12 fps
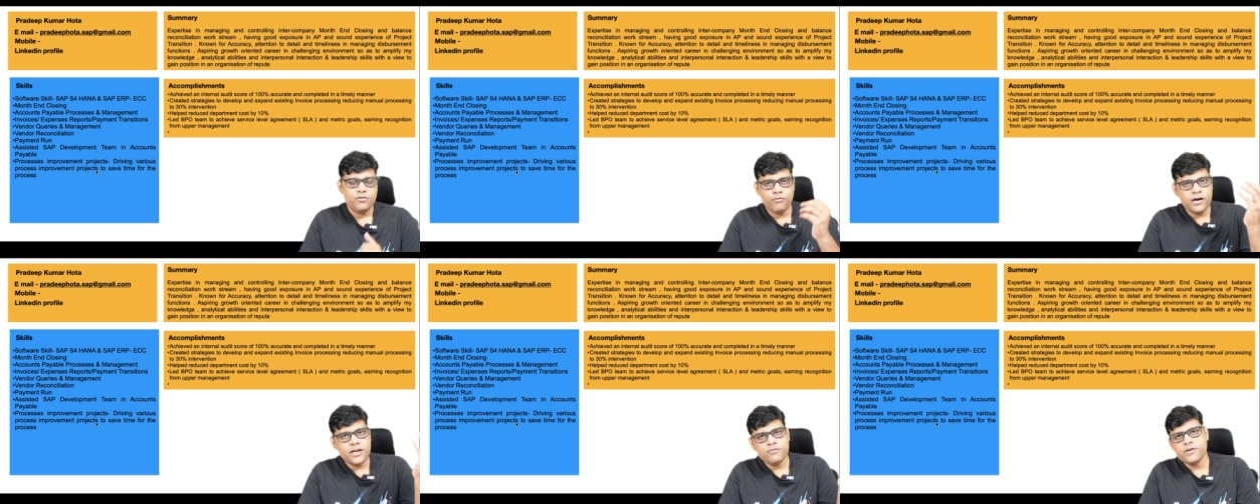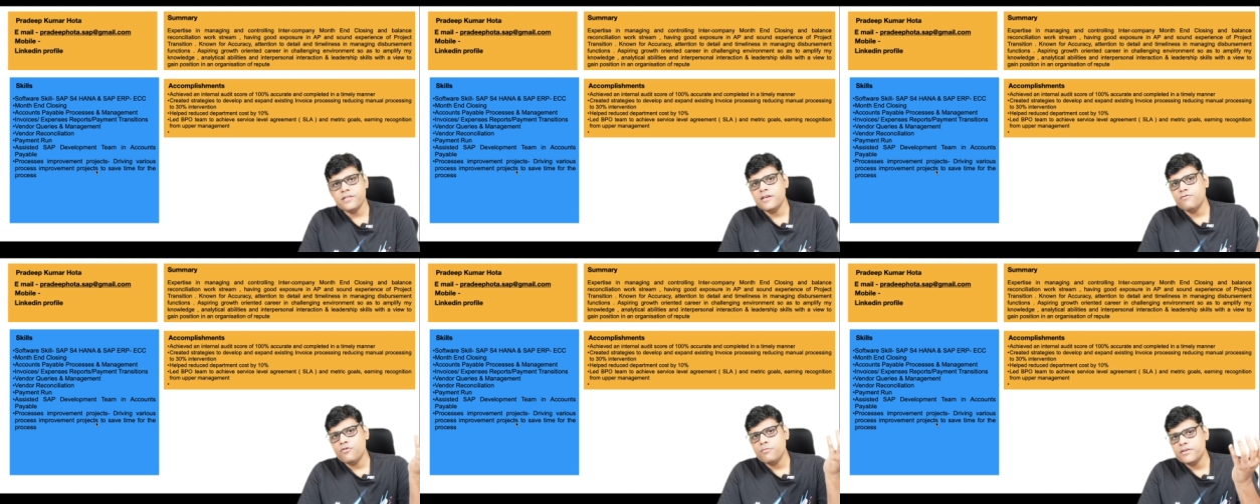Whatever the
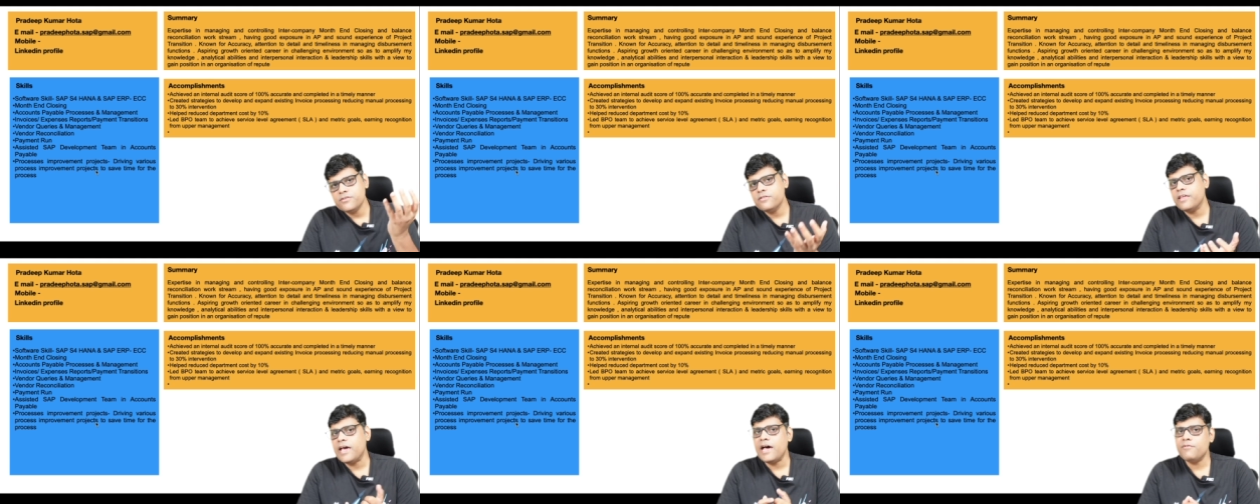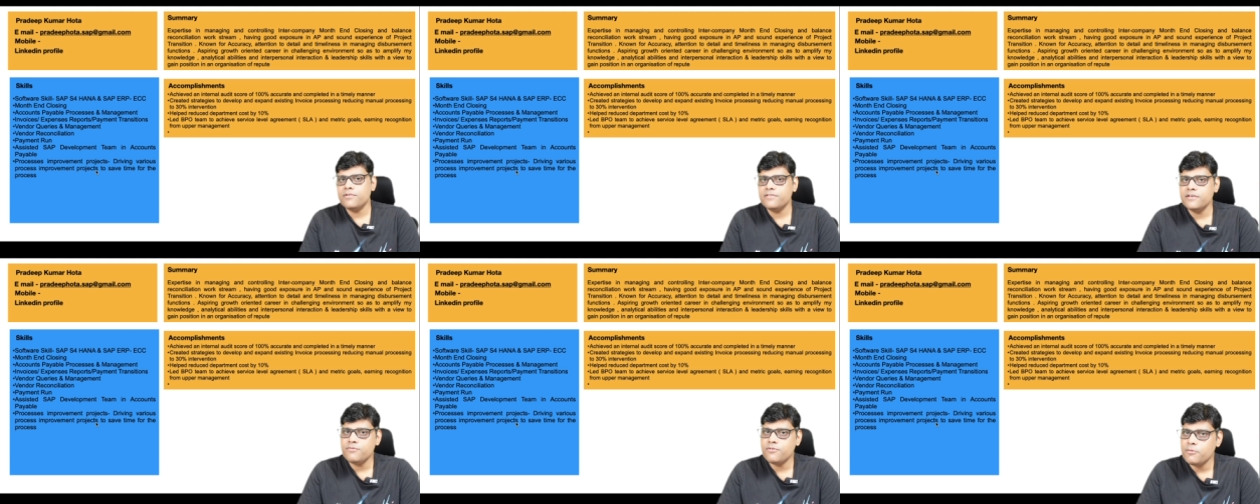information they have
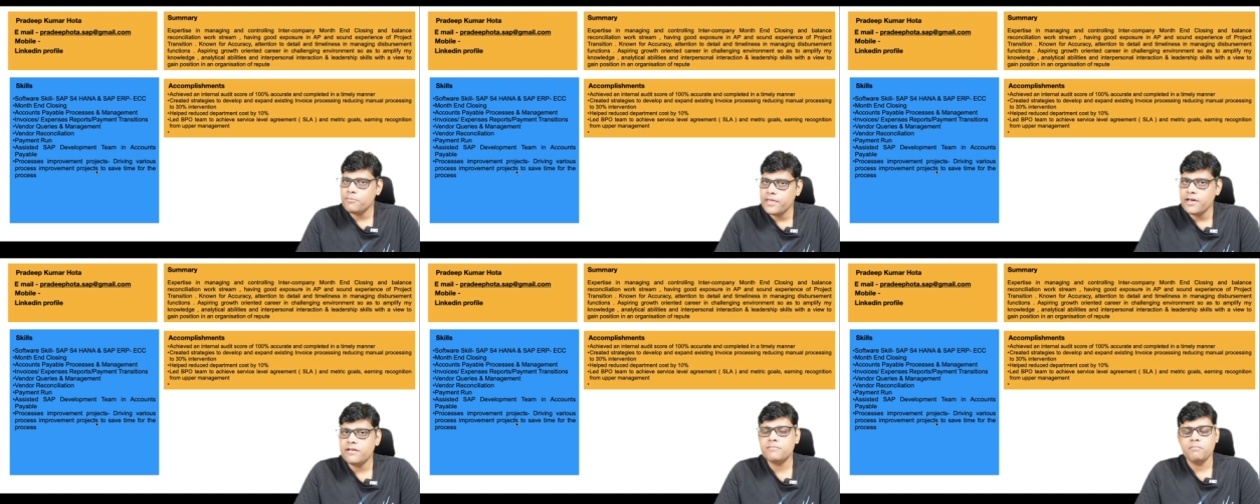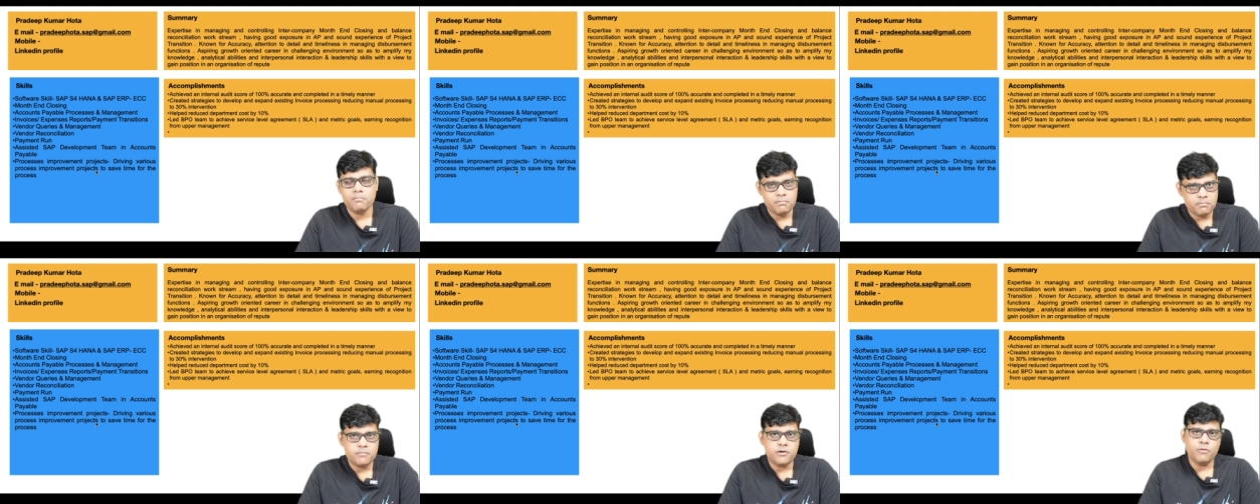received from their
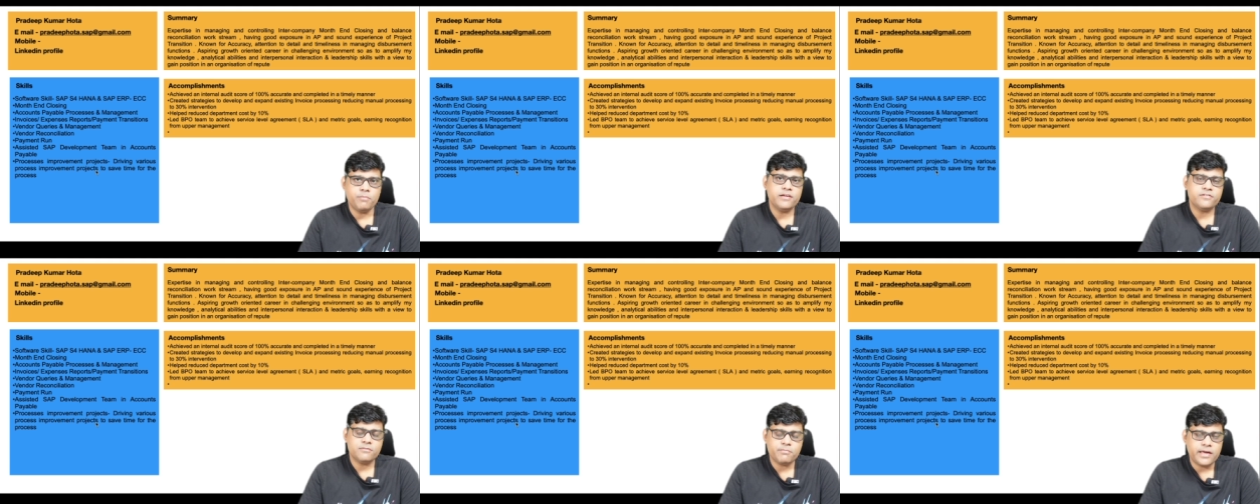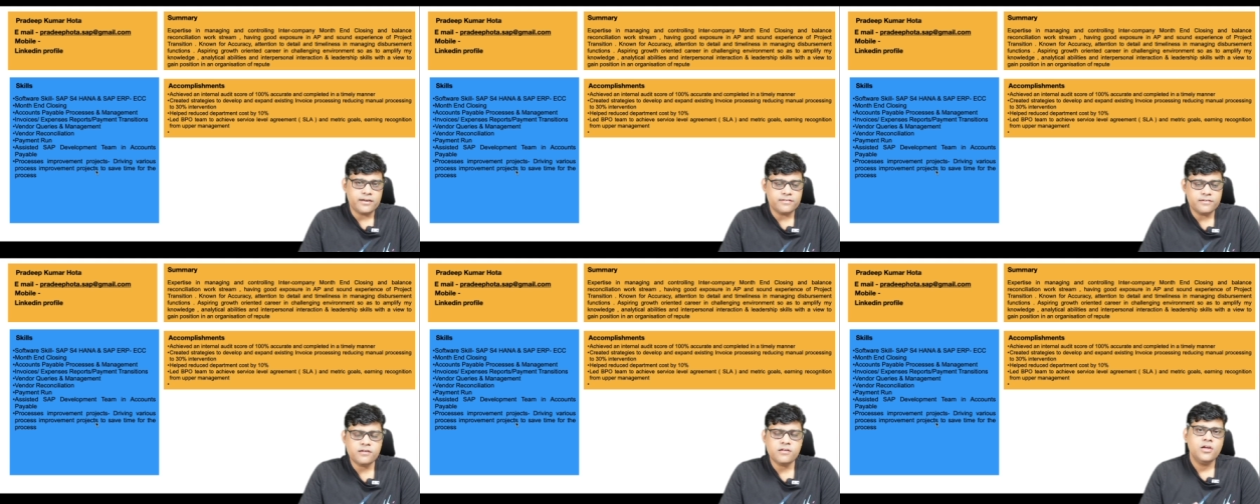operation
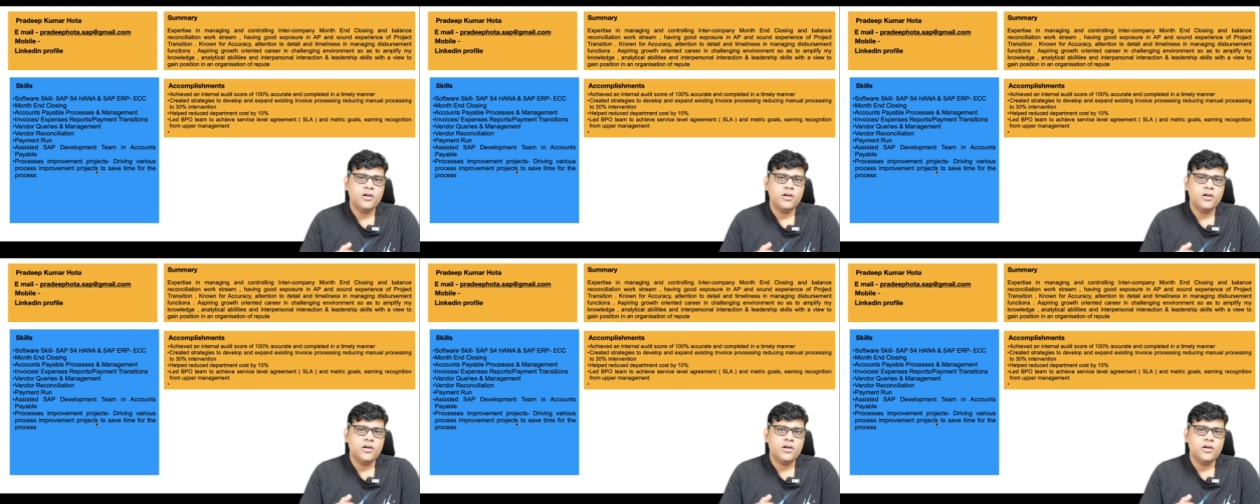manager